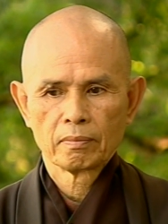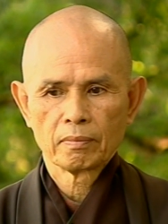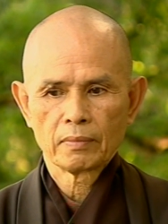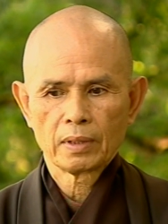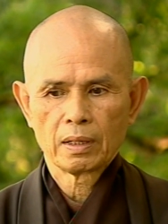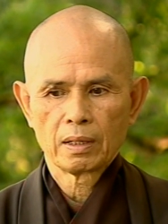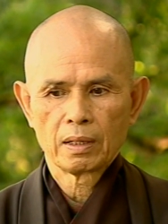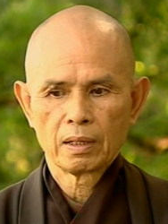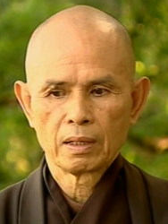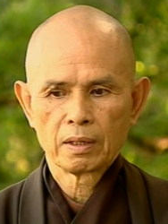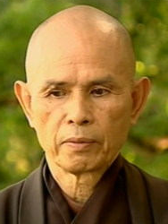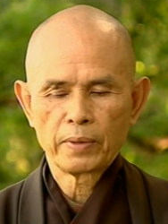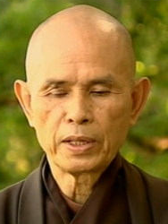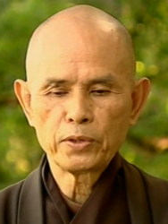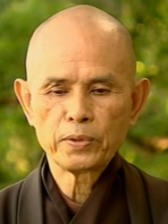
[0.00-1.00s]
Uh,
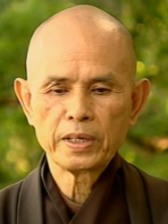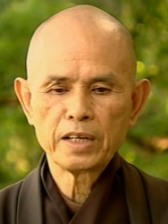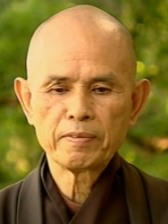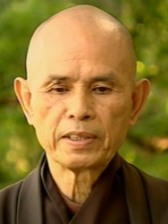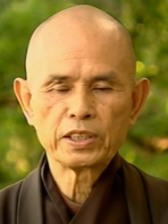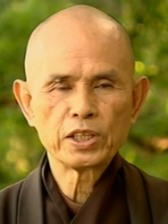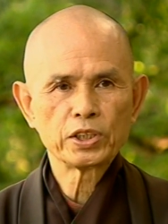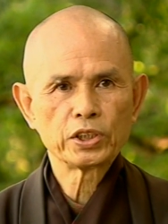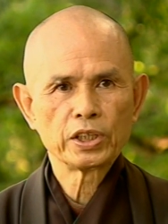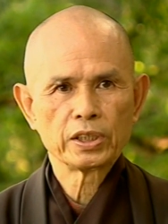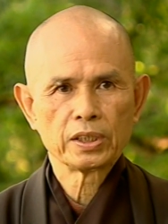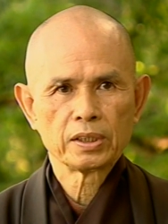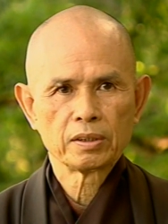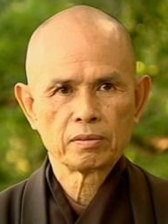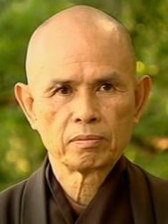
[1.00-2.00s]
when you give a teaching
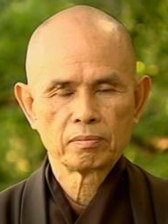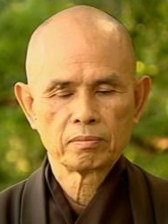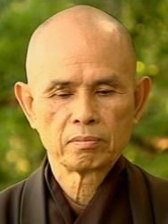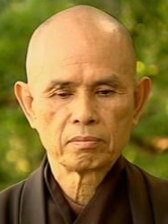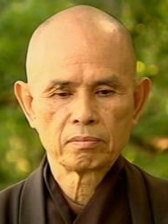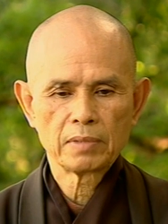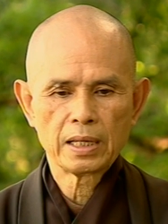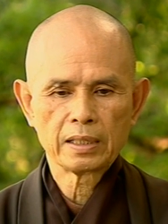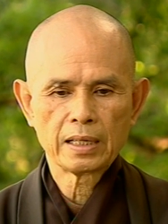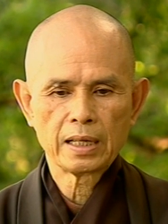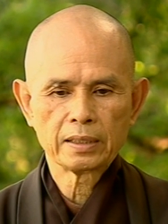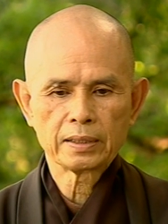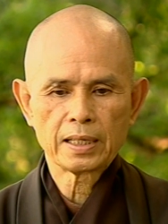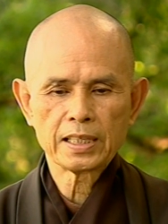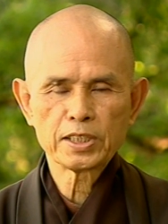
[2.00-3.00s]
that can
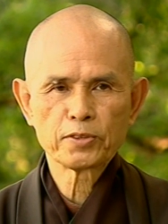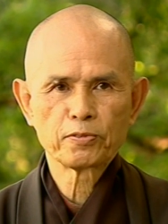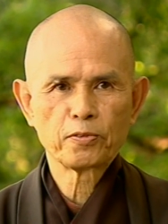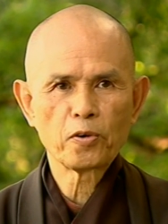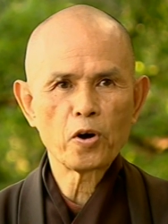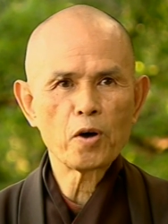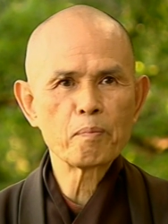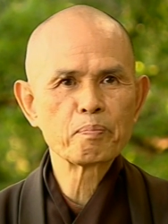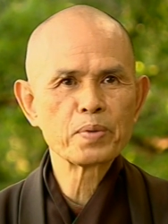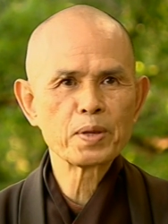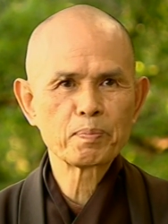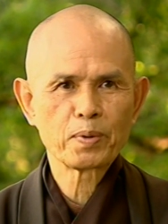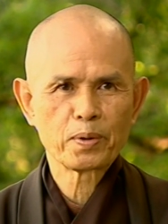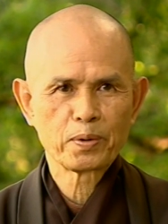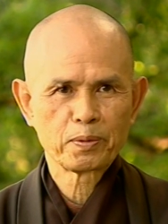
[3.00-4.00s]
transform
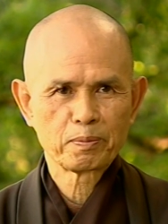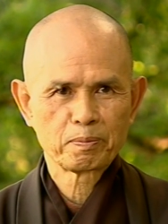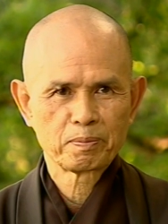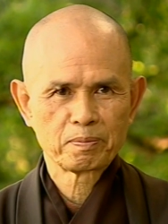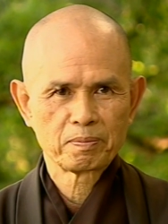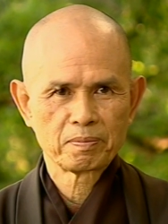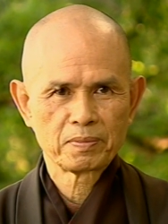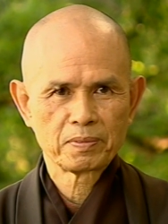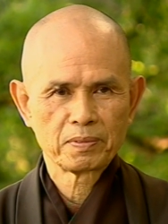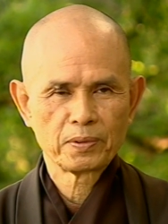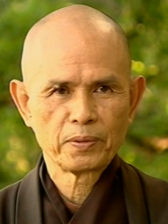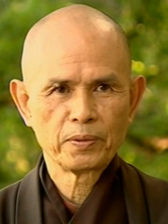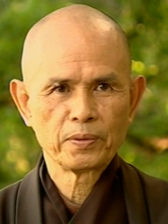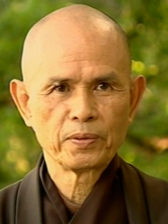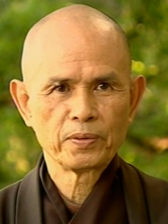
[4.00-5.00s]
people
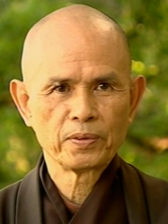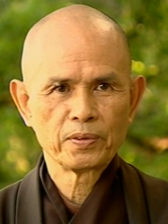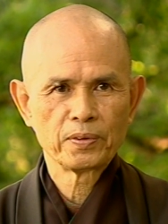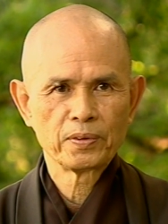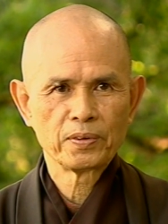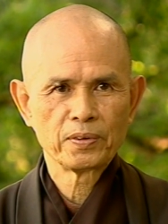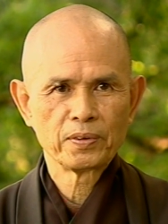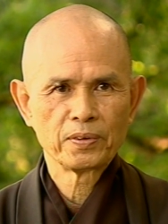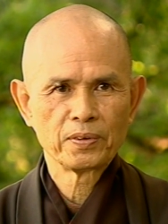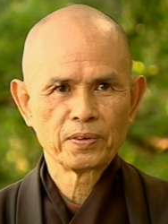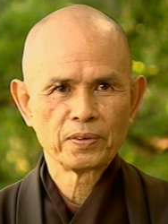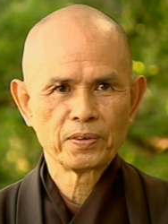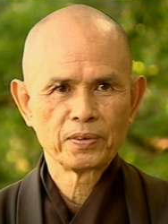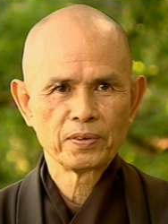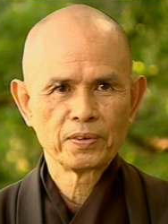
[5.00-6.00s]
who,
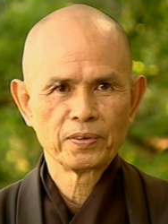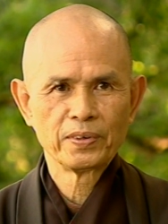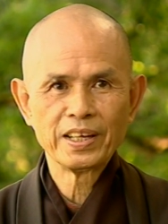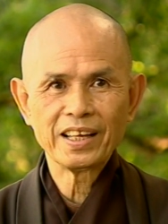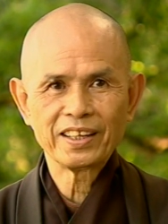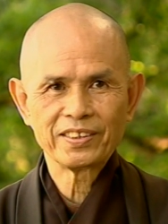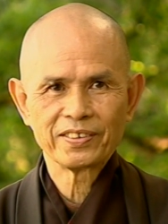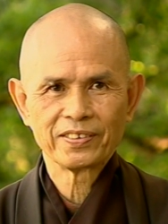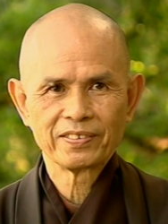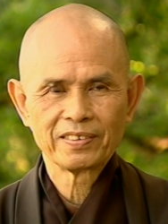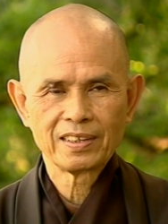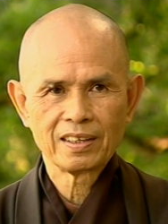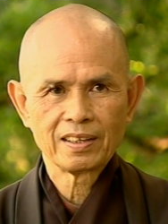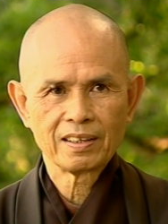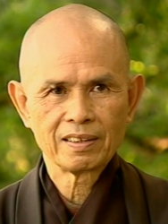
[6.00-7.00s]
who hear you,
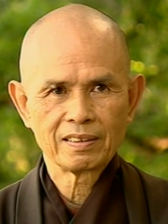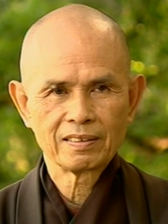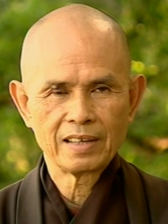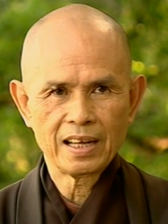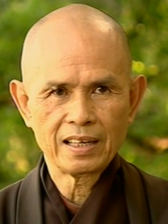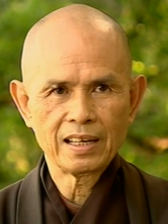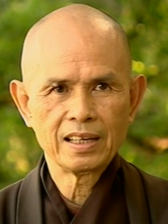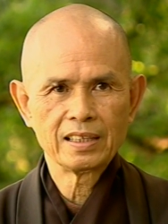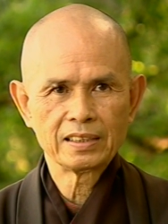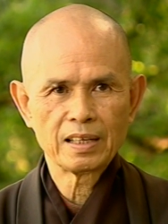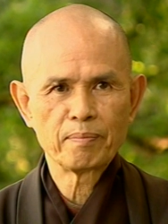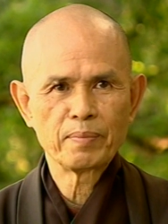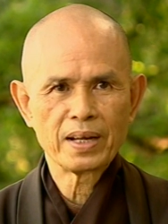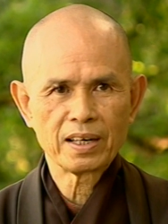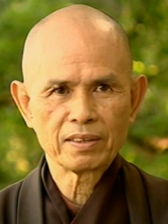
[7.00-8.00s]
that is a
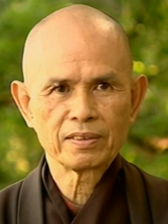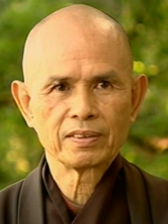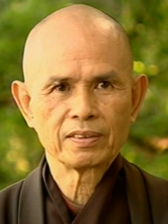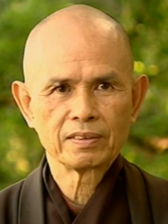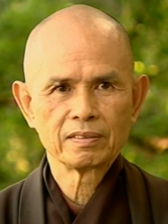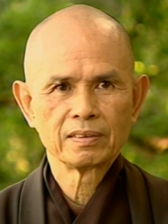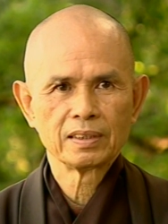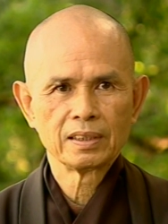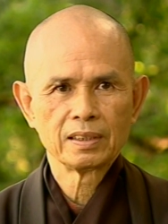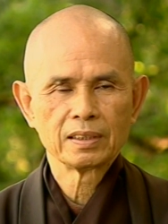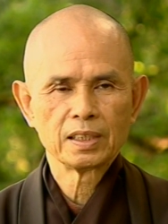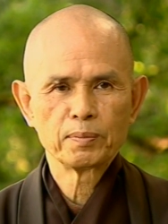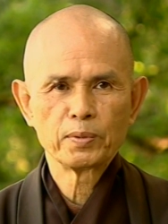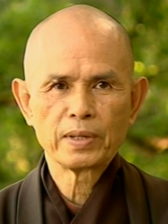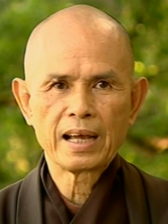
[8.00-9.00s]
miracle
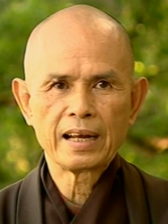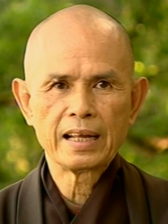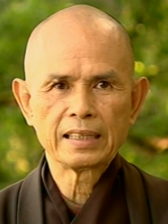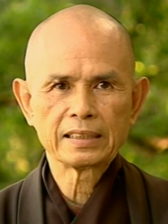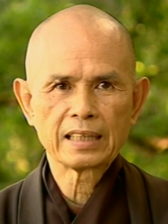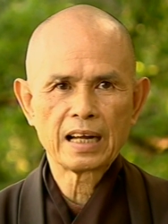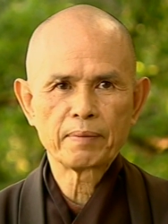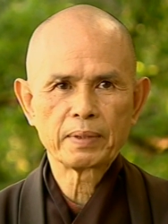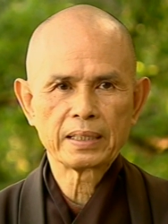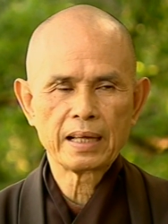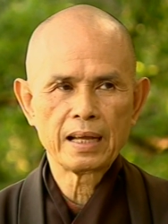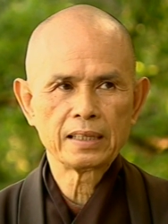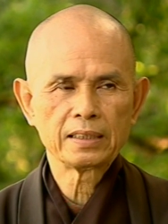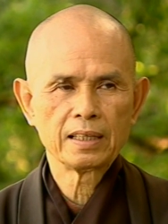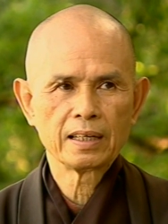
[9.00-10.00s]
the Buddha described it
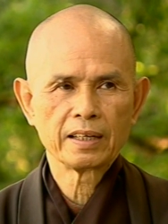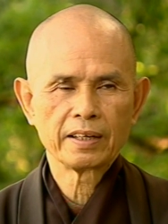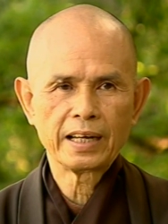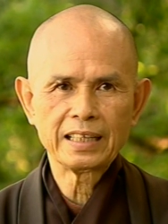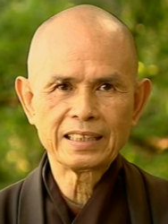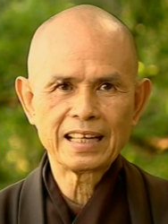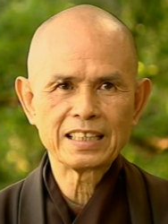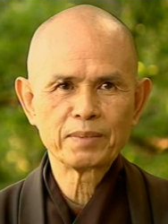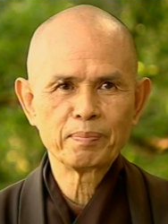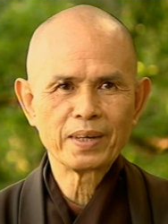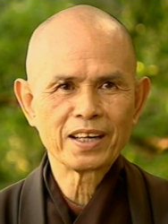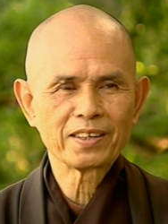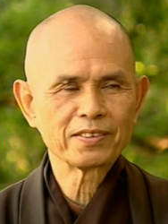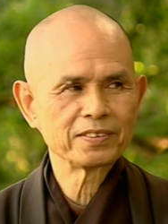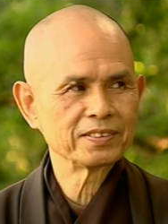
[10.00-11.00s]
as the greatest
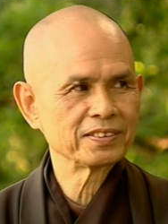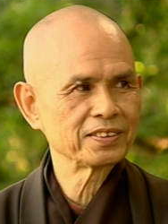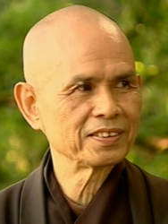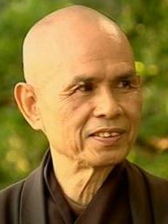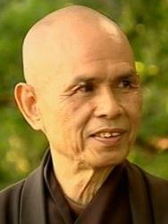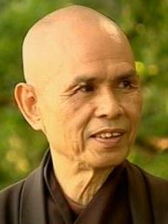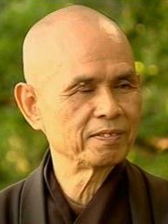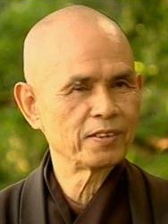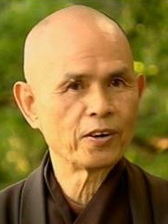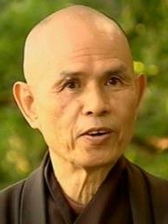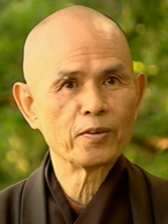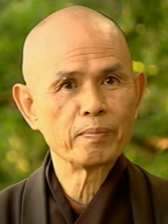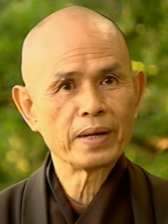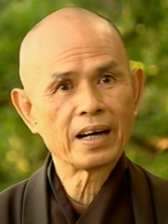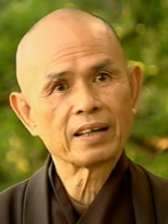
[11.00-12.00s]
miracles of all
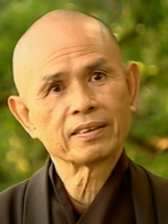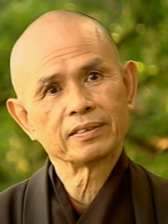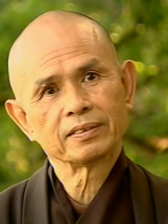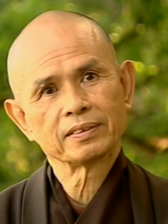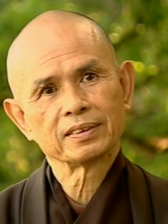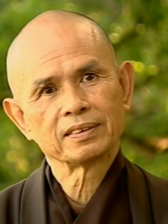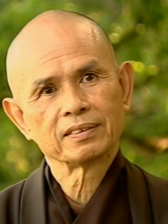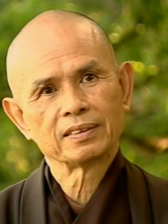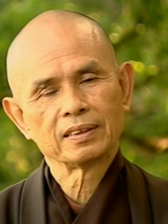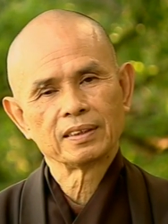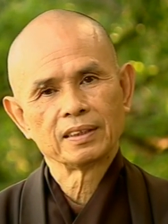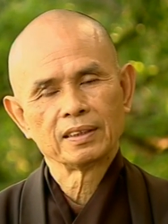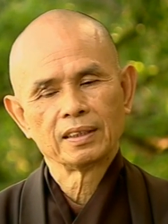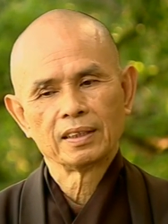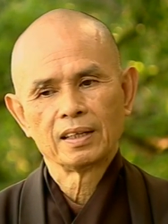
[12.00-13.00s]
miracles.
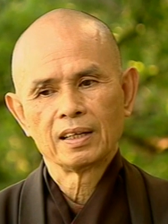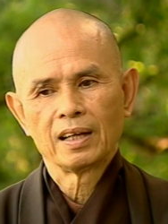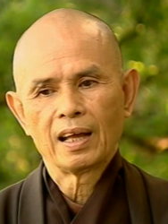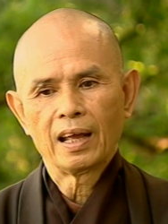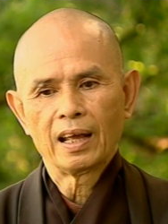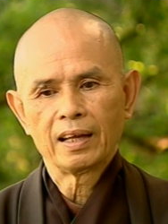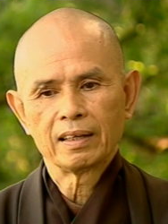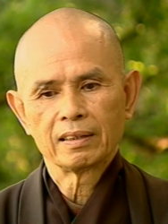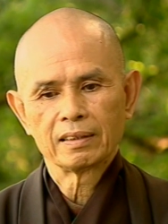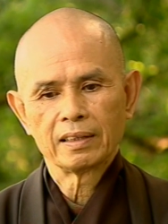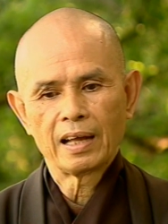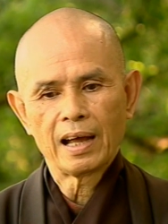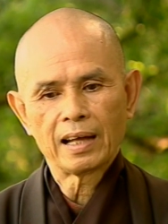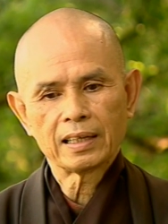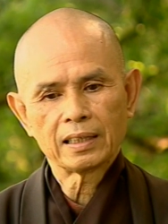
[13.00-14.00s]
And
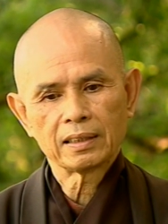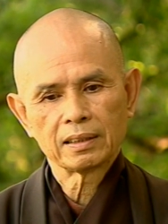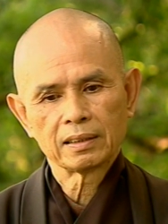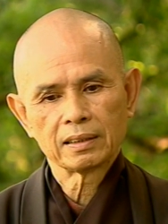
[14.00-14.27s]
there are,